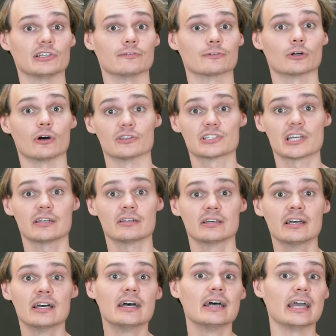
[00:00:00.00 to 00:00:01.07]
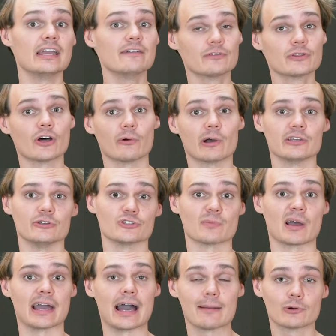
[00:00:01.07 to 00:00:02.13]
of content, even though I use
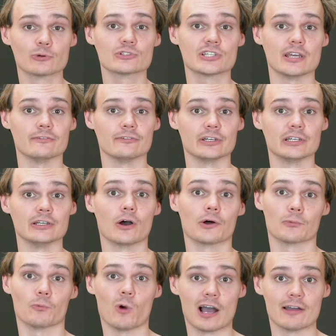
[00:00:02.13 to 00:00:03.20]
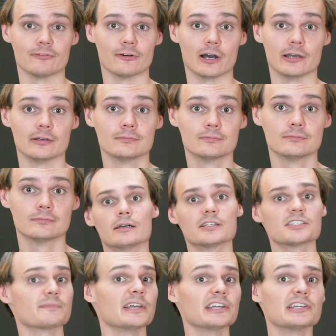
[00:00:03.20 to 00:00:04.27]
my Apple TV on Wi-Fi.
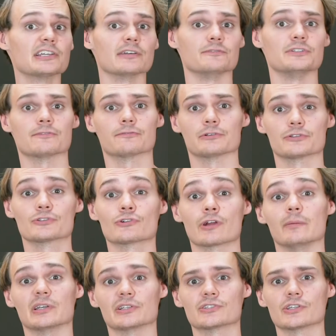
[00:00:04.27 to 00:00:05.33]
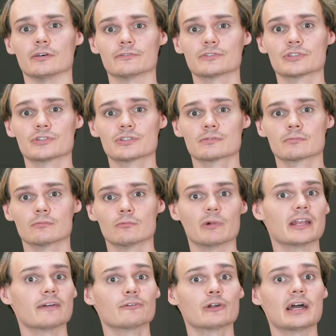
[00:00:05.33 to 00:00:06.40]
Speaking of different streaming services,
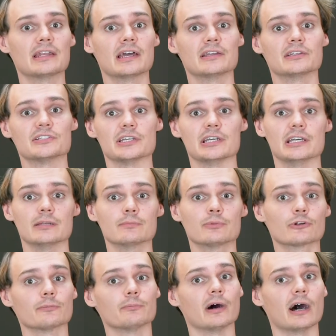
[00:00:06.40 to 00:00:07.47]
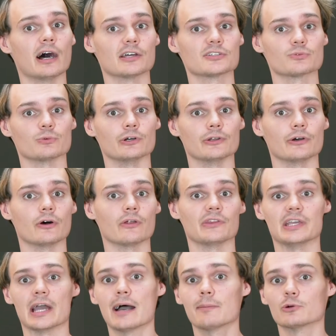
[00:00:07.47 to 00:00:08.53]
whenever I needed to input a password on
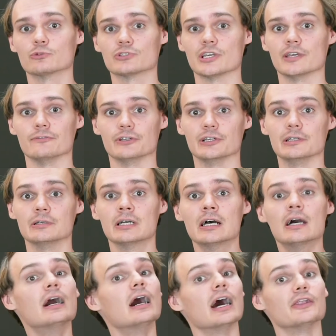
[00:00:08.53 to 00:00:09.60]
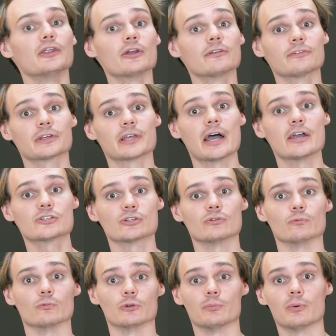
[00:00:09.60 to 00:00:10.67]
the Apple TV, a
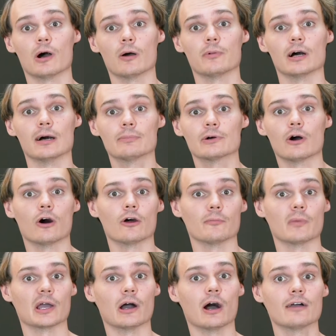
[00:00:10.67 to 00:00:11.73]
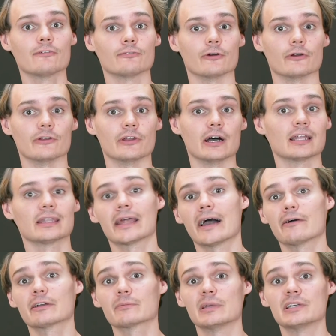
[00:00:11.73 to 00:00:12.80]
notification would pop up on my iPhone
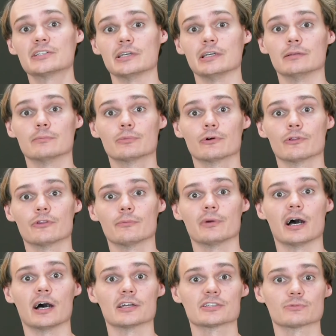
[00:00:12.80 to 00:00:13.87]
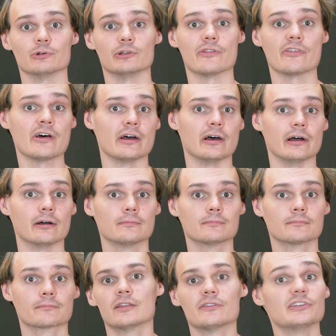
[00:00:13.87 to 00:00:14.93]
allowing me to input the password there.
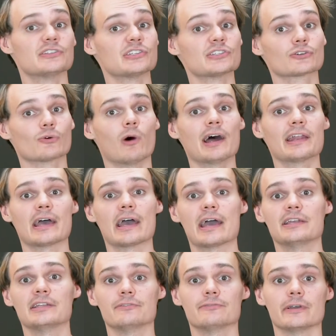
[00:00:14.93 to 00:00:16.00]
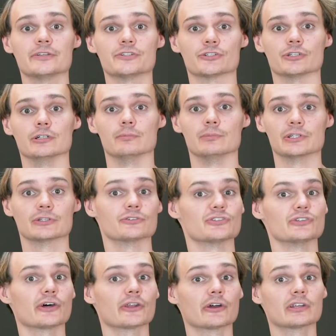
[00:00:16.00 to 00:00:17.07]
This is quite a handy feature because
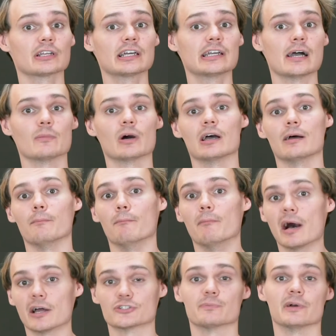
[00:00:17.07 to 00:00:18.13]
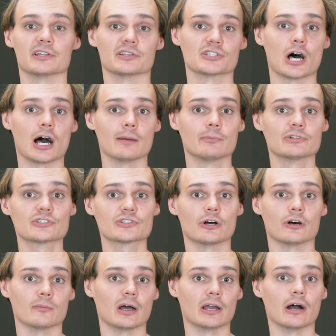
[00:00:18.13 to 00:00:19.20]
not only am I a much better typist
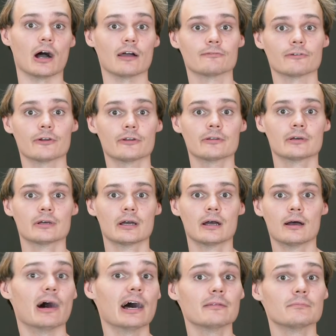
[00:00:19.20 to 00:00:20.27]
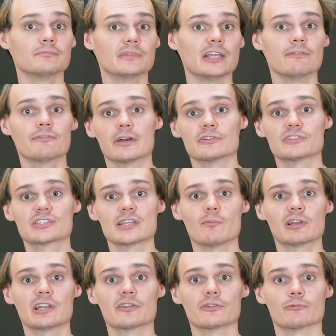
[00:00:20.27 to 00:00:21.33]
on my iPhone, but if there is
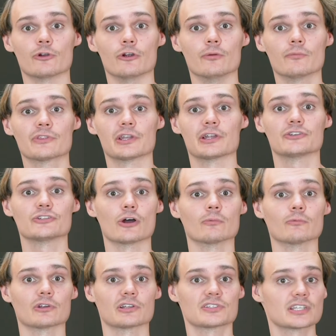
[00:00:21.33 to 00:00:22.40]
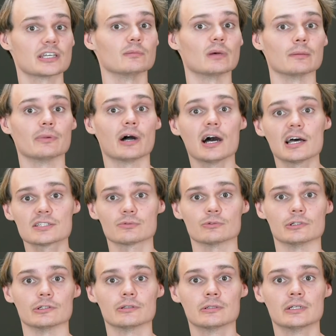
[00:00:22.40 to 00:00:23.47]
someone in the room that I don't want to see my
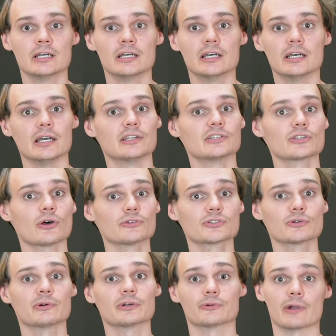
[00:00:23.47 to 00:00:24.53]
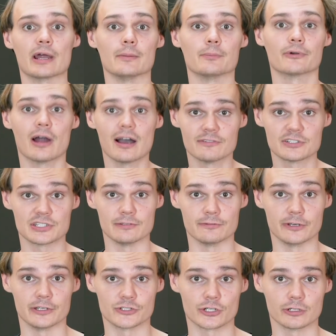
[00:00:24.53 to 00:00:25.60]
password, it is also a great privacy
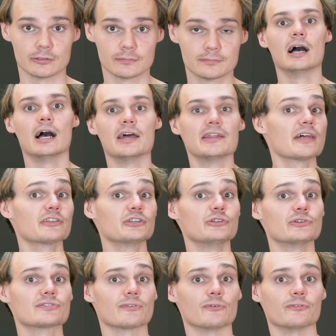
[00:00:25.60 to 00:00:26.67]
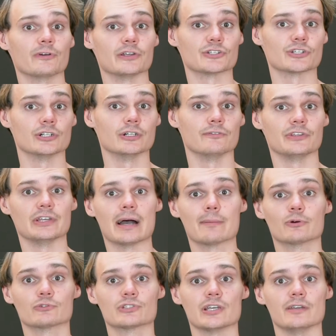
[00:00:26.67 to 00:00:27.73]
feature. Another useful feature of the
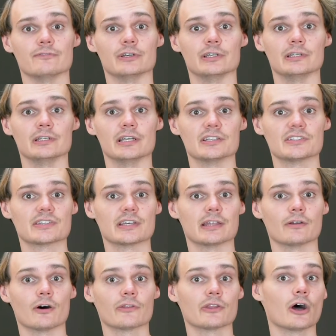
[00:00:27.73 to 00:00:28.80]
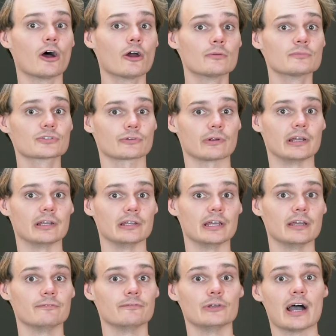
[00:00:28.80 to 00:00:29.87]
Apple TV is that on the home screen,
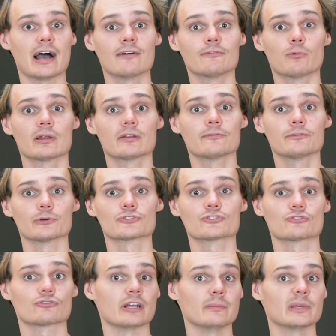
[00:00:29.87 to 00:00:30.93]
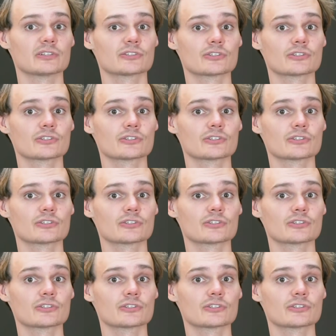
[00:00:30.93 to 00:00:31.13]
if you have one of your streaming